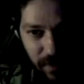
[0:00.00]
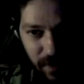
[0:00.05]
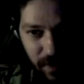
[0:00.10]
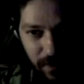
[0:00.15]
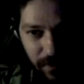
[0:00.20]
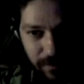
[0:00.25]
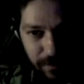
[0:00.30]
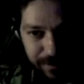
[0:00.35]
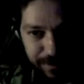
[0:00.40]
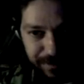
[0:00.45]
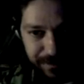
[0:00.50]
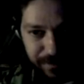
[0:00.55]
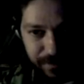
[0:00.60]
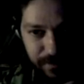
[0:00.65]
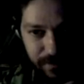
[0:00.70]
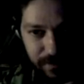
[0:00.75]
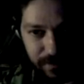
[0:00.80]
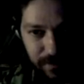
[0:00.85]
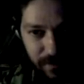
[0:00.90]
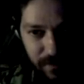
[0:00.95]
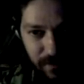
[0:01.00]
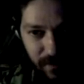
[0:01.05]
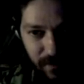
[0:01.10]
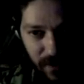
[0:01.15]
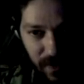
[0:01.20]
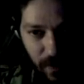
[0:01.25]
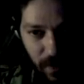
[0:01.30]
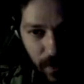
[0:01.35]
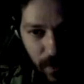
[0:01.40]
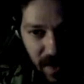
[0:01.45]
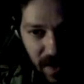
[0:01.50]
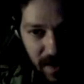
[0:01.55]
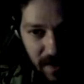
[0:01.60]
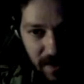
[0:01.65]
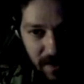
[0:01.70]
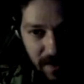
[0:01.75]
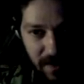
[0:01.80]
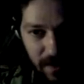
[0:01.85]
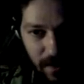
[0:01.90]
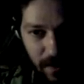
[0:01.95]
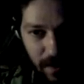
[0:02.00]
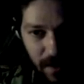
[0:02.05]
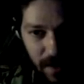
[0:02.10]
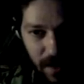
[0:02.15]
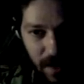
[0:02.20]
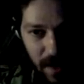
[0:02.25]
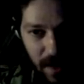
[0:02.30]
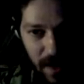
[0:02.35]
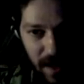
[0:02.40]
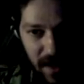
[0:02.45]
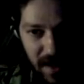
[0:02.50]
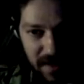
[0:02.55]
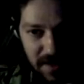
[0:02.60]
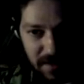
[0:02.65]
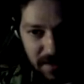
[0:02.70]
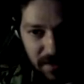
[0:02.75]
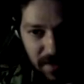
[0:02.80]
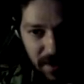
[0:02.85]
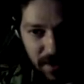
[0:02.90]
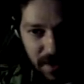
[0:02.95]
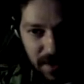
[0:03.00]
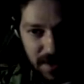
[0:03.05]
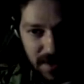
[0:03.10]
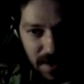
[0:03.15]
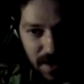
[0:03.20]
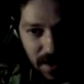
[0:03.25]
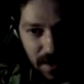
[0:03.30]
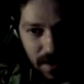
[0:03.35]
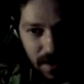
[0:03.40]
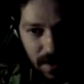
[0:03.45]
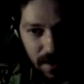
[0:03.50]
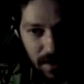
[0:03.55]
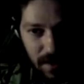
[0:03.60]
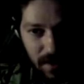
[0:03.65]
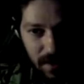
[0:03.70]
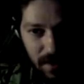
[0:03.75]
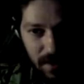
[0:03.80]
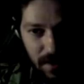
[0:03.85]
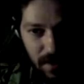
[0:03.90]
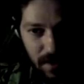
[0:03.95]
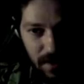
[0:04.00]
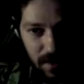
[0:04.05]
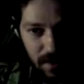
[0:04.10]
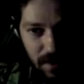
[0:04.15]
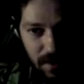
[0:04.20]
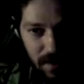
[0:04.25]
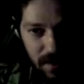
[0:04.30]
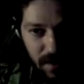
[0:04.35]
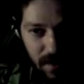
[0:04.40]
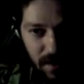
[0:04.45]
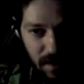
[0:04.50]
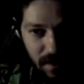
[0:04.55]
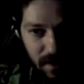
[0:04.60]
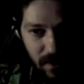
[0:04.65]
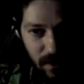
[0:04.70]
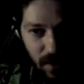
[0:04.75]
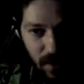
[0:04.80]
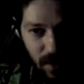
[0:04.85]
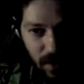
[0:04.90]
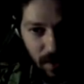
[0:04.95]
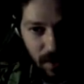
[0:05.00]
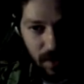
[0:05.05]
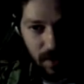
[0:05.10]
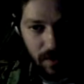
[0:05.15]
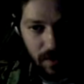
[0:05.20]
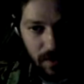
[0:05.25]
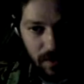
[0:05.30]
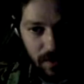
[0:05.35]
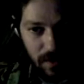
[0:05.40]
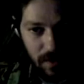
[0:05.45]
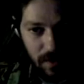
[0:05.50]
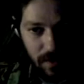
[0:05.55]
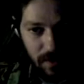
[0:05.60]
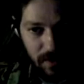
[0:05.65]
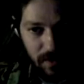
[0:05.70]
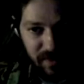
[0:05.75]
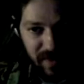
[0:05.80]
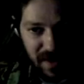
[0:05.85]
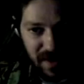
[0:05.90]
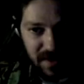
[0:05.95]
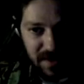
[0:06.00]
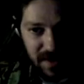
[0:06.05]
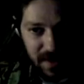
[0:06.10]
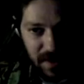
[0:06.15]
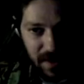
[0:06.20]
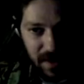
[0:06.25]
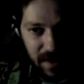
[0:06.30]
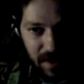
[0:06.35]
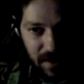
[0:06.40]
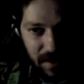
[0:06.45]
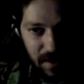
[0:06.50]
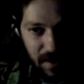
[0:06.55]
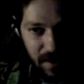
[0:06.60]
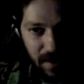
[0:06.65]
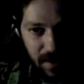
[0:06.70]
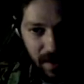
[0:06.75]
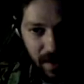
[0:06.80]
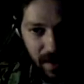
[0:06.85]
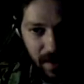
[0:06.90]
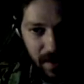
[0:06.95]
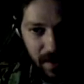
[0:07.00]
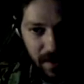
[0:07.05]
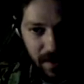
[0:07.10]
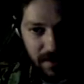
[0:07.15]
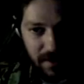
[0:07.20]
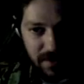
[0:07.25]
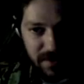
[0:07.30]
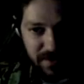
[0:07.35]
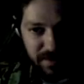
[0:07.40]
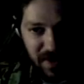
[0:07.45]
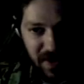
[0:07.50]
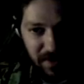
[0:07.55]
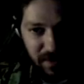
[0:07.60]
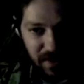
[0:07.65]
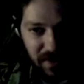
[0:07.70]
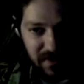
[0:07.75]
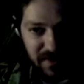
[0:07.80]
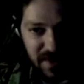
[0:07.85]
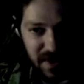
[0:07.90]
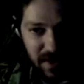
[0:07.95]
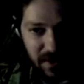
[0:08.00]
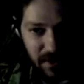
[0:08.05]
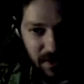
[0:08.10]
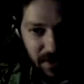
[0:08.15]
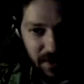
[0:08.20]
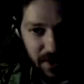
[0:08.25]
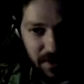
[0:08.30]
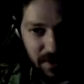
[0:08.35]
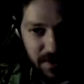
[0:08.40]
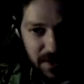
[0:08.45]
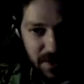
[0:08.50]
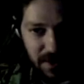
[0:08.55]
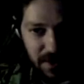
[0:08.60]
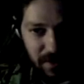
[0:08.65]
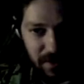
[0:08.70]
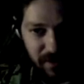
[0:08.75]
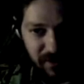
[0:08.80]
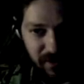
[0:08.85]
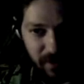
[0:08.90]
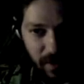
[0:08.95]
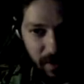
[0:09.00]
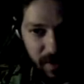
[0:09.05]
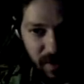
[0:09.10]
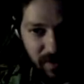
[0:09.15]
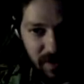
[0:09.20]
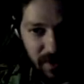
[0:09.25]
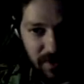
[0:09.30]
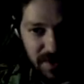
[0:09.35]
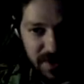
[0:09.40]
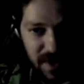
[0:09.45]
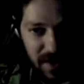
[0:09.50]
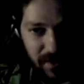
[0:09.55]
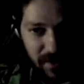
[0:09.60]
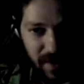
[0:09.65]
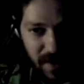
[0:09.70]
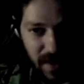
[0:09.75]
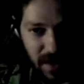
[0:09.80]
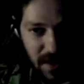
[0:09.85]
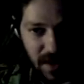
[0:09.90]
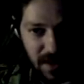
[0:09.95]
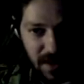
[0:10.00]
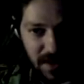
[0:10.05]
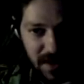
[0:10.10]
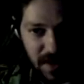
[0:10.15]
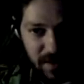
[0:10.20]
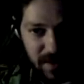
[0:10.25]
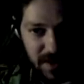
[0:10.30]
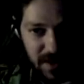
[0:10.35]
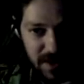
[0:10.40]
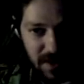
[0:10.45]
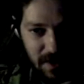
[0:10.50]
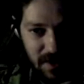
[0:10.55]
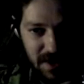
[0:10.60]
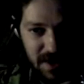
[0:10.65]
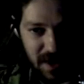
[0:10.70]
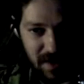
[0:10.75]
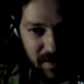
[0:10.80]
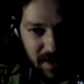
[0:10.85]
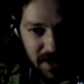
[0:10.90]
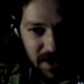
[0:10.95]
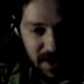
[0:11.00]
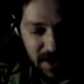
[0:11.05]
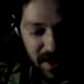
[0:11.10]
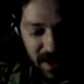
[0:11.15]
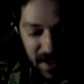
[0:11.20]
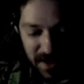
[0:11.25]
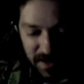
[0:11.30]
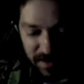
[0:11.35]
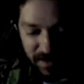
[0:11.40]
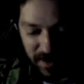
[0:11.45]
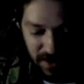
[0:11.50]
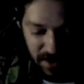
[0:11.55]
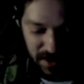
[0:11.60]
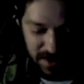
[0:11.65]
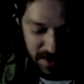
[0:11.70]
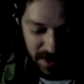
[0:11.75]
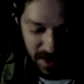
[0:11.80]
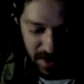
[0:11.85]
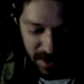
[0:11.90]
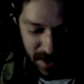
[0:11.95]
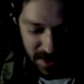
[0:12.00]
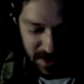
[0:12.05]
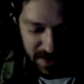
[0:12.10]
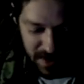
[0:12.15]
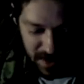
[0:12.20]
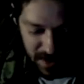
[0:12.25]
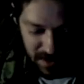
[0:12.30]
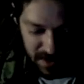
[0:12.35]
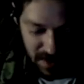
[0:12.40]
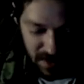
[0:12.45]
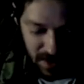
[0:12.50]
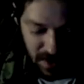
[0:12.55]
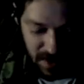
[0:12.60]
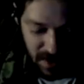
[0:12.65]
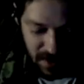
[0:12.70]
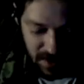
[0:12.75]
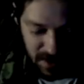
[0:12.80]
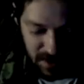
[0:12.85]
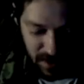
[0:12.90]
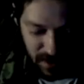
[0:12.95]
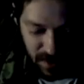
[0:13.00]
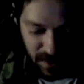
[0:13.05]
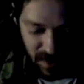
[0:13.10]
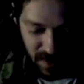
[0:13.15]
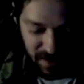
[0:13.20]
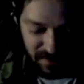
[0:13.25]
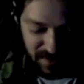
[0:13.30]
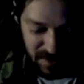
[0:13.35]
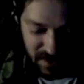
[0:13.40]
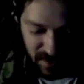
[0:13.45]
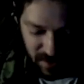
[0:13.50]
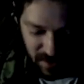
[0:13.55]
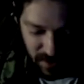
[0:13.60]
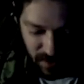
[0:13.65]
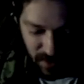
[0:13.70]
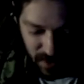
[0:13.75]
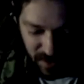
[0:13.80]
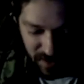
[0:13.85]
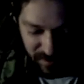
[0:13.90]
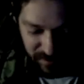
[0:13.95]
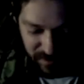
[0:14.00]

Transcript: tin foil with the atomizer wool, basically, and people have said on YouTube from the blue cigarette that starts damaging the atomizer in that sense. So what I've